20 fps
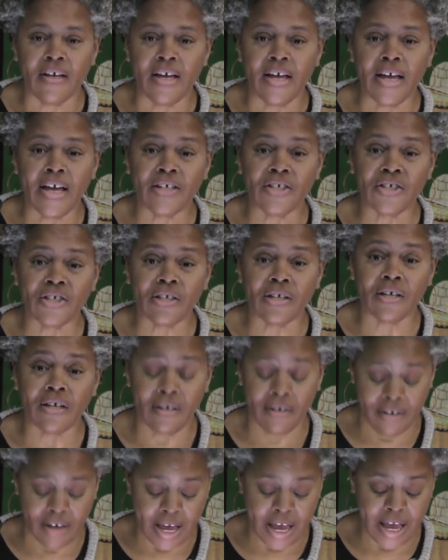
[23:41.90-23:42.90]
Angelou,
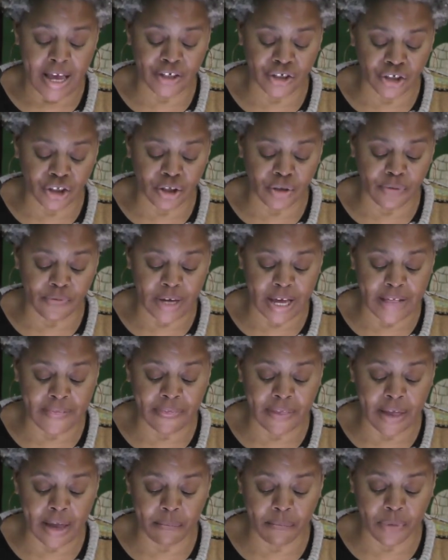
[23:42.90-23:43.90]
Angelou
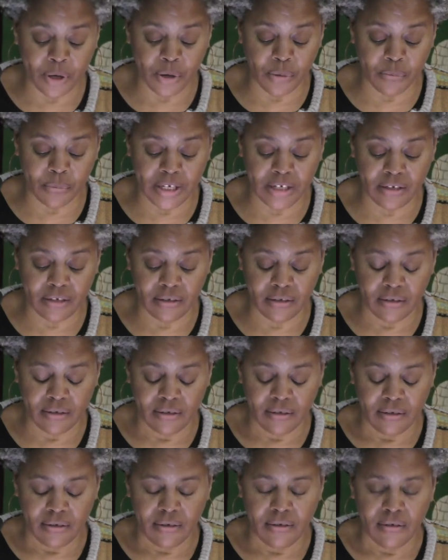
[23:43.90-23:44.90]
at that moment
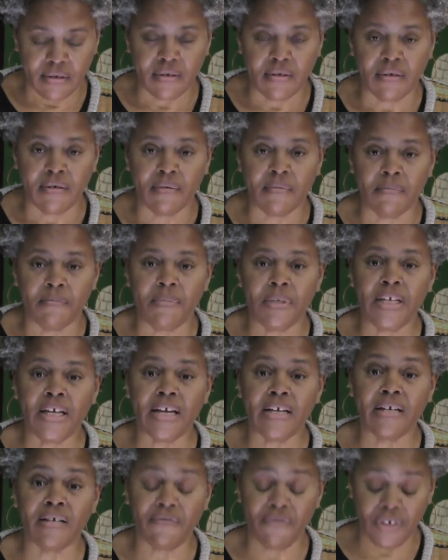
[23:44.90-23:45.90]

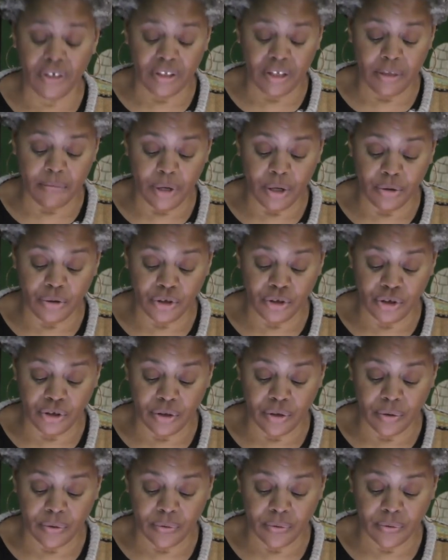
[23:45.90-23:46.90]
began to feel
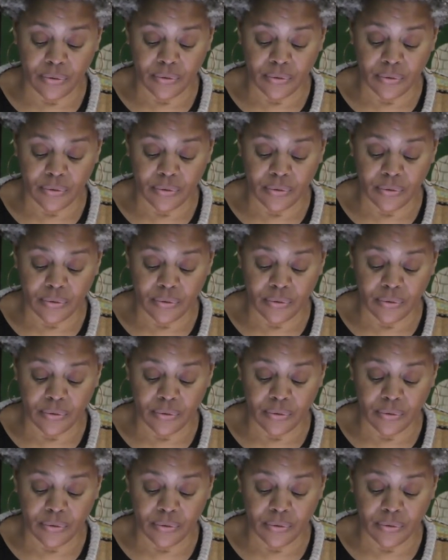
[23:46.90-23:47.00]
emotional